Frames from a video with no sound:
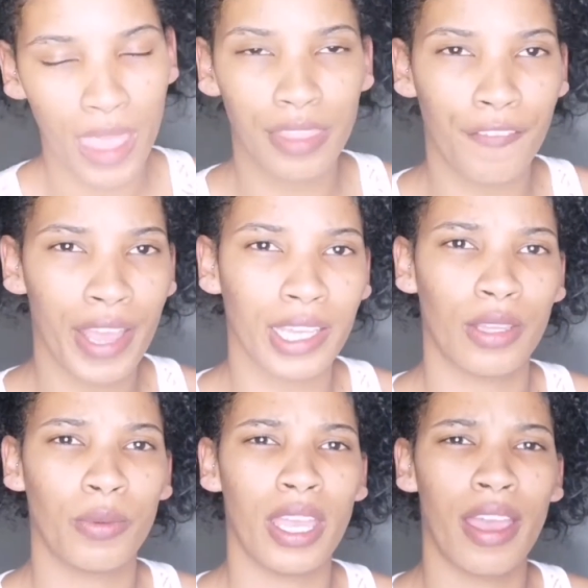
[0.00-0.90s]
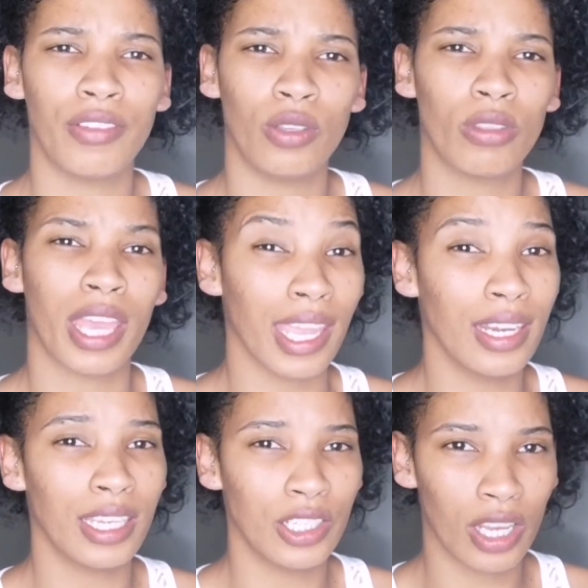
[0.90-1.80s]
the fact that we have youth
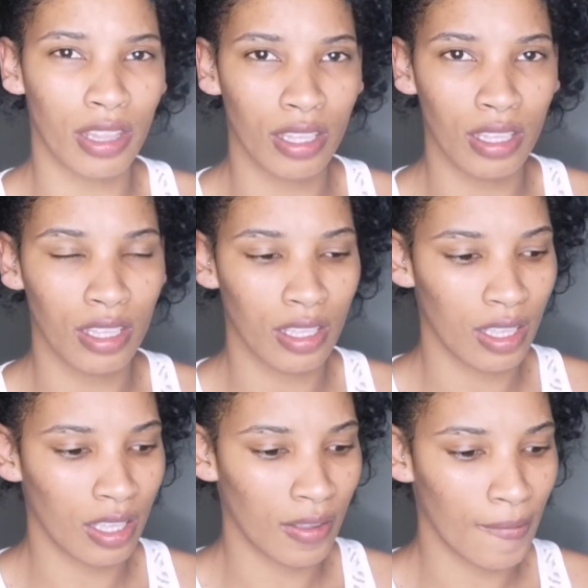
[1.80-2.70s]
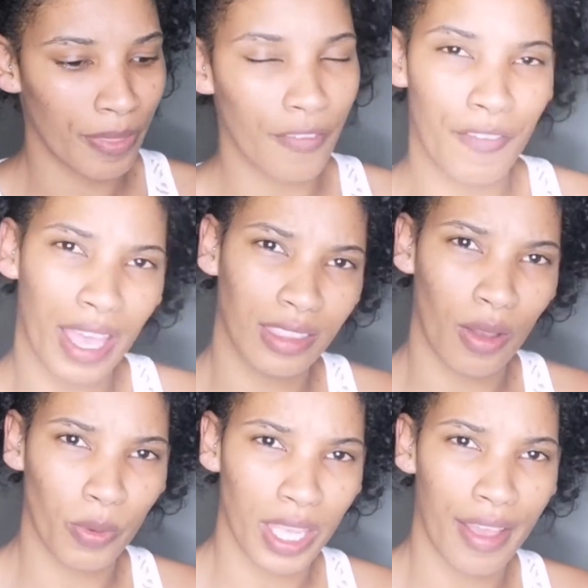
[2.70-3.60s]
hating each other, the fact
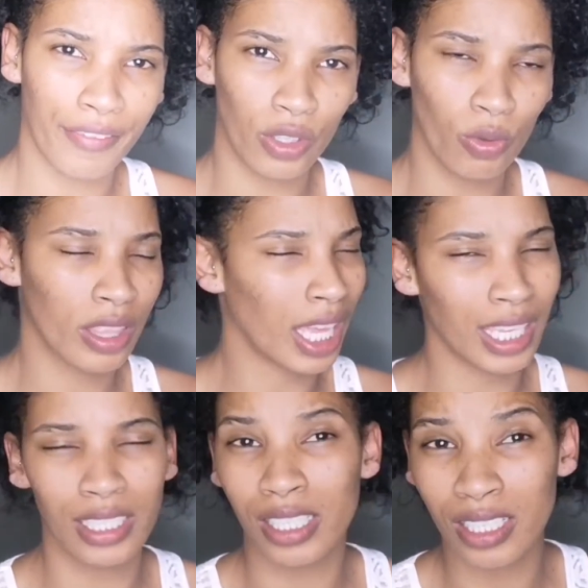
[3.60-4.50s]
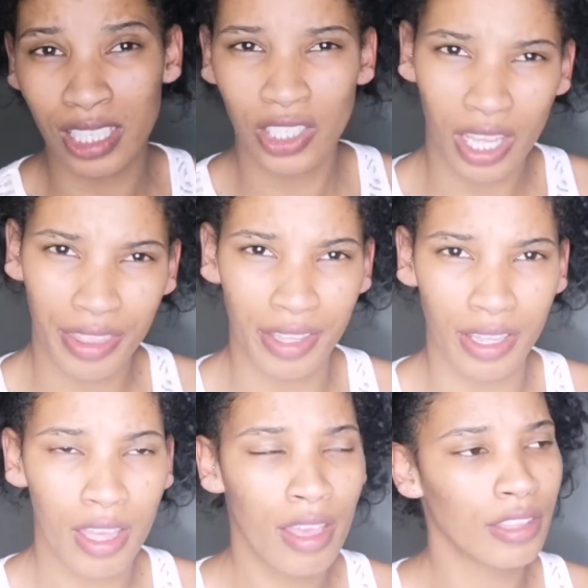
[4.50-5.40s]
that we have youth that can diss each other,
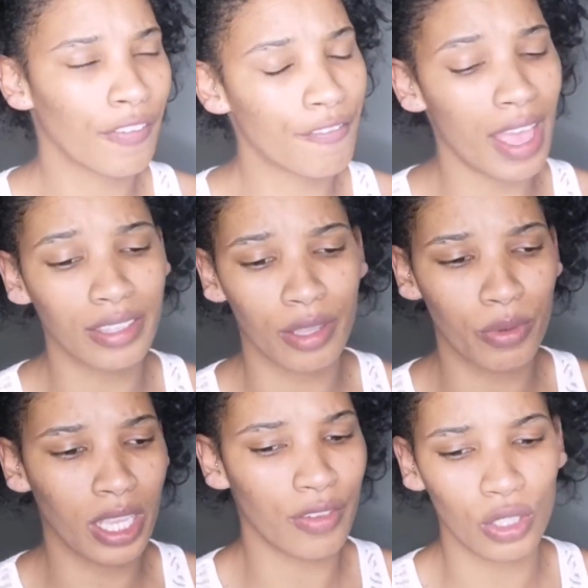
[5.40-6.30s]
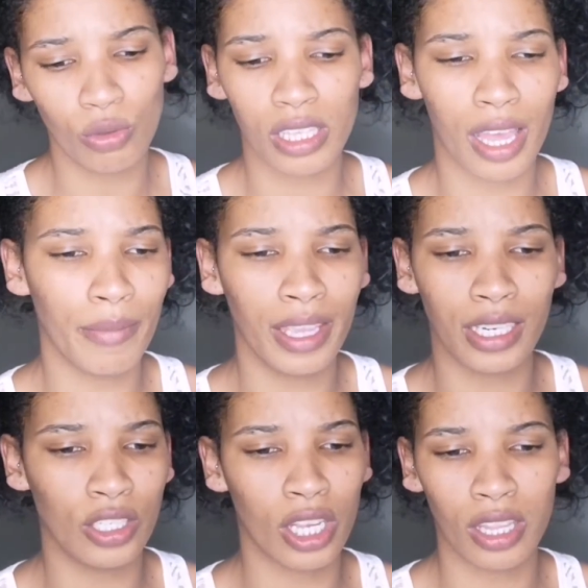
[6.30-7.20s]
the fact that we have youth coming
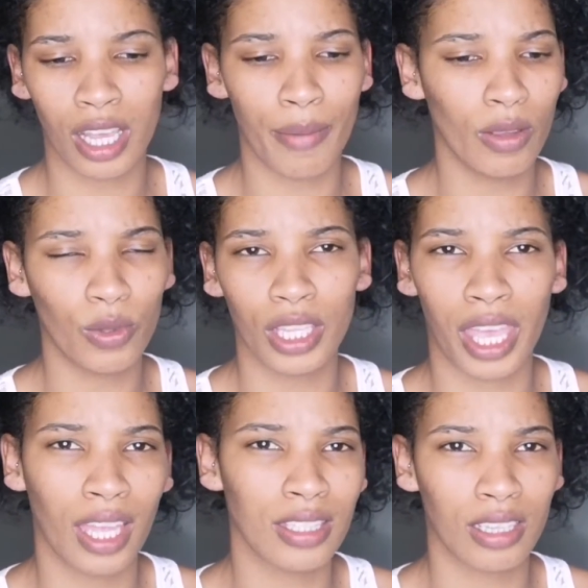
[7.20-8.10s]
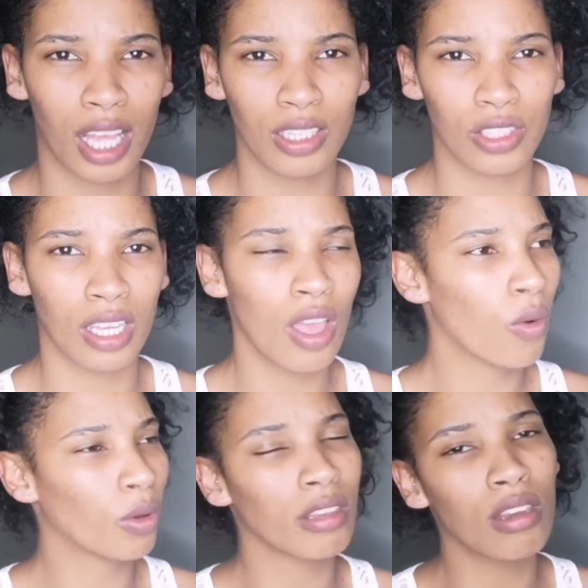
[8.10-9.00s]
at each other, coming with the cancel culture,
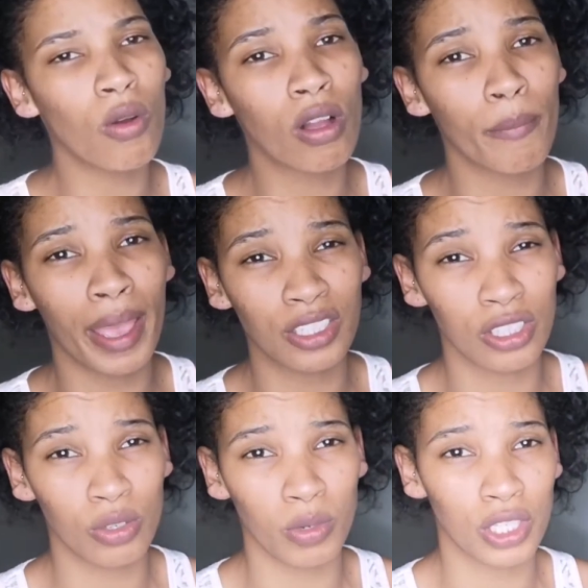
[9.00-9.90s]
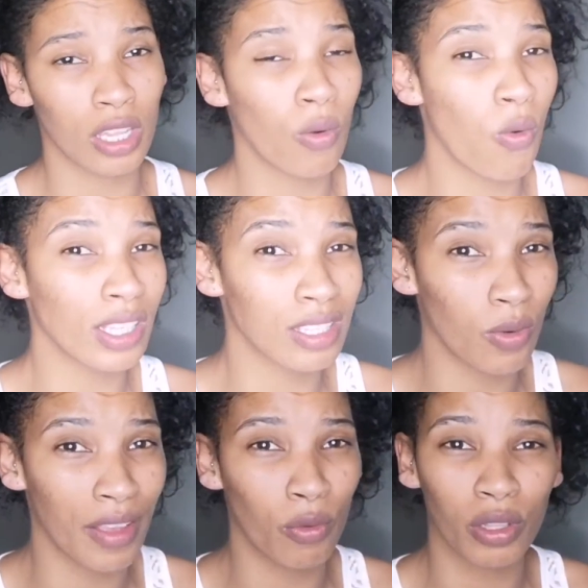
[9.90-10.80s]
with no compassion to each other
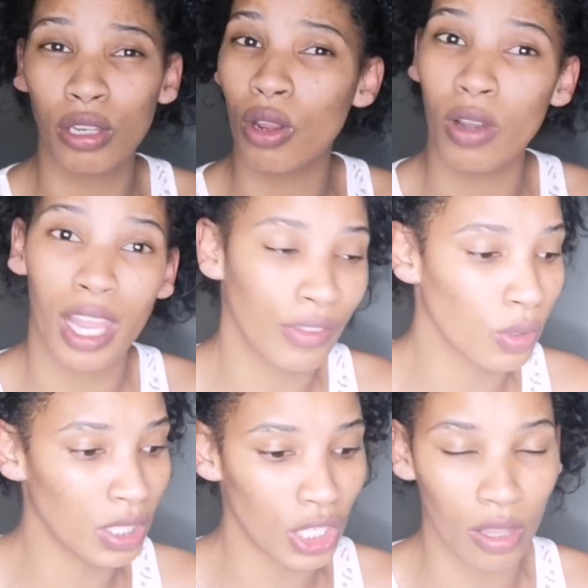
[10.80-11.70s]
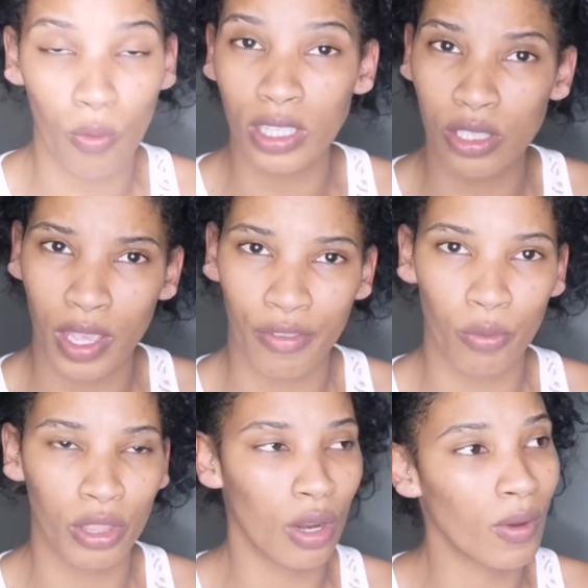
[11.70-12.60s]
whatsoever, with no love to each other whatsoever,
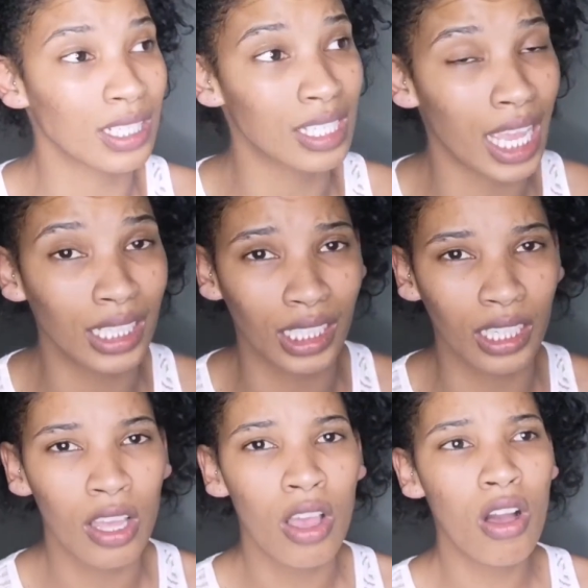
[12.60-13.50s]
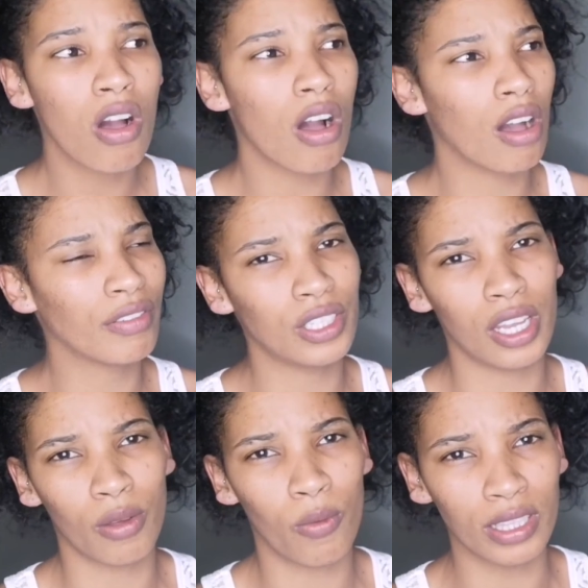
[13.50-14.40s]
with no understanding of each
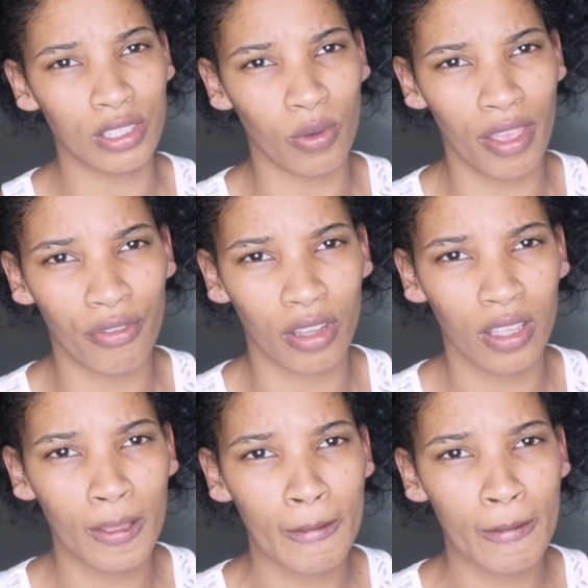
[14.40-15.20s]
other whatsoever.